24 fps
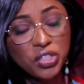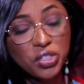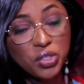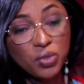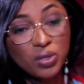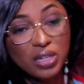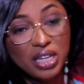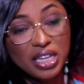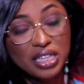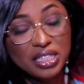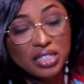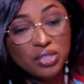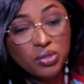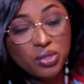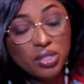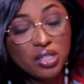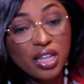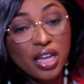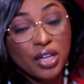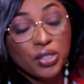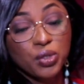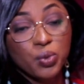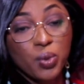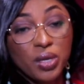issues relating to
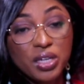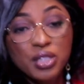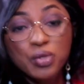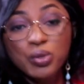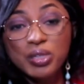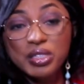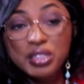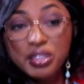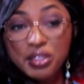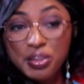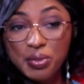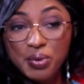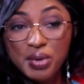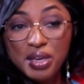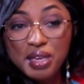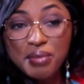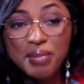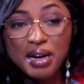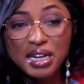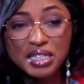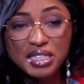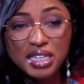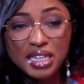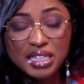the 2023
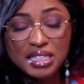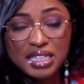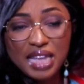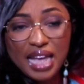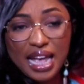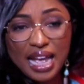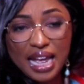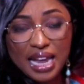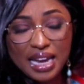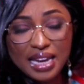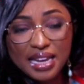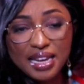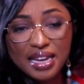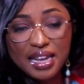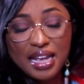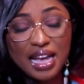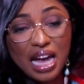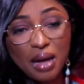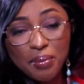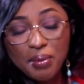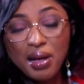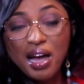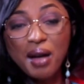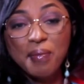budget and the
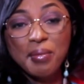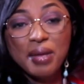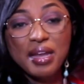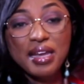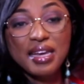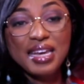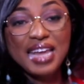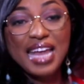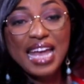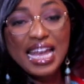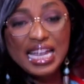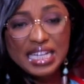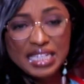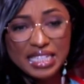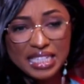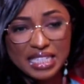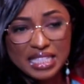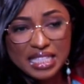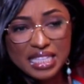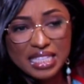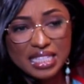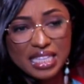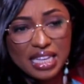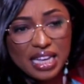upcoming
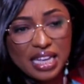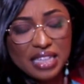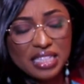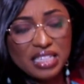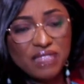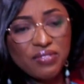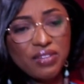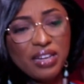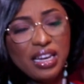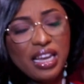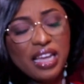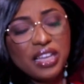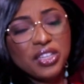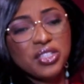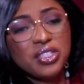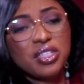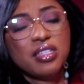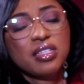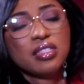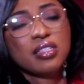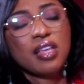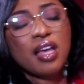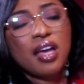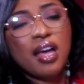NDC executive
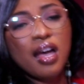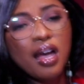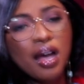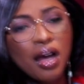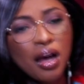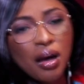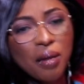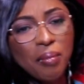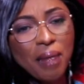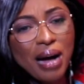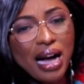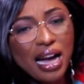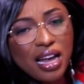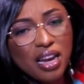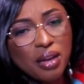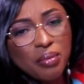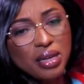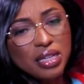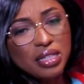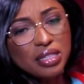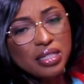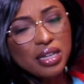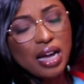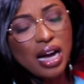elections.
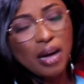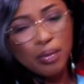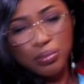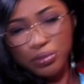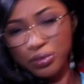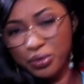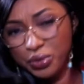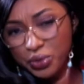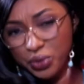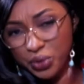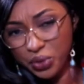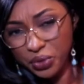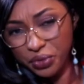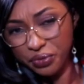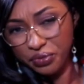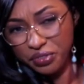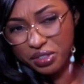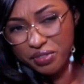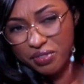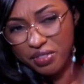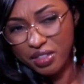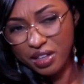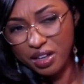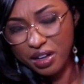Parliament
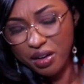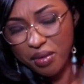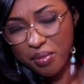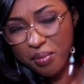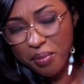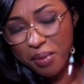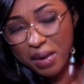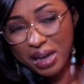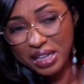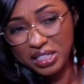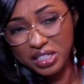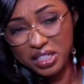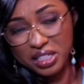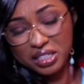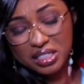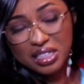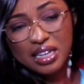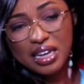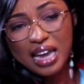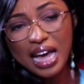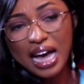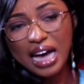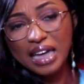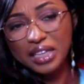approved the budget
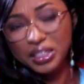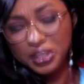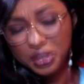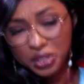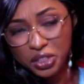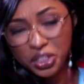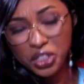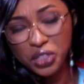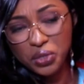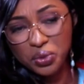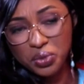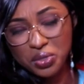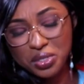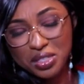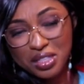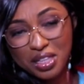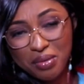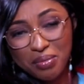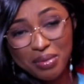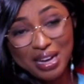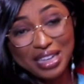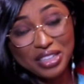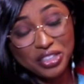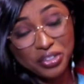last
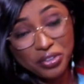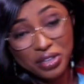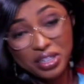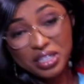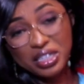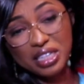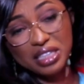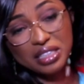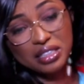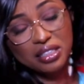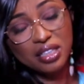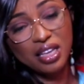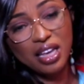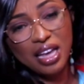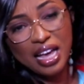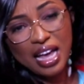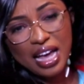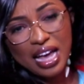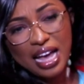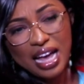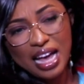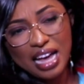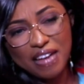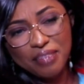Tuesday, but critics
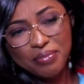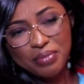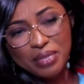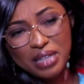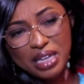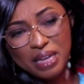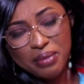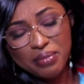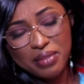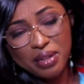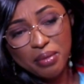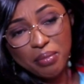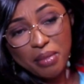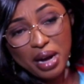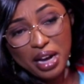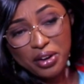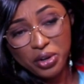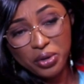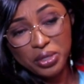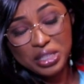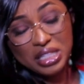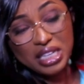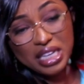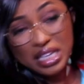have blamed the
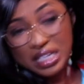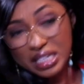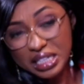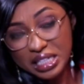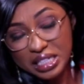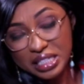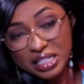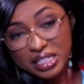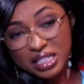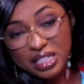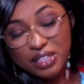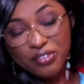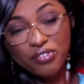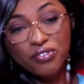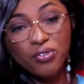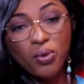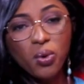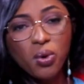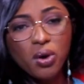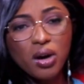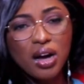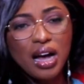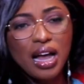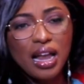minority NDC
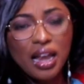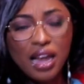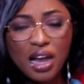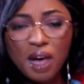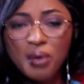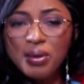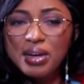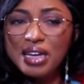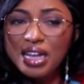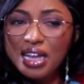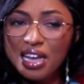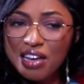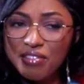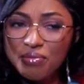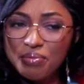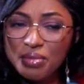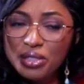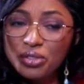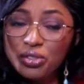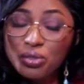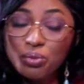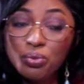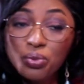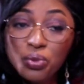for allowing the
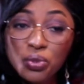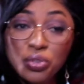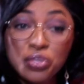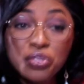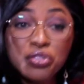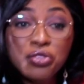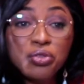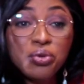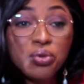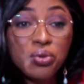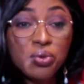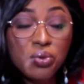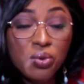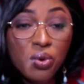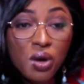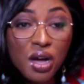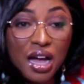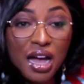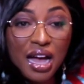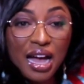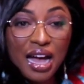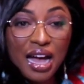government to push through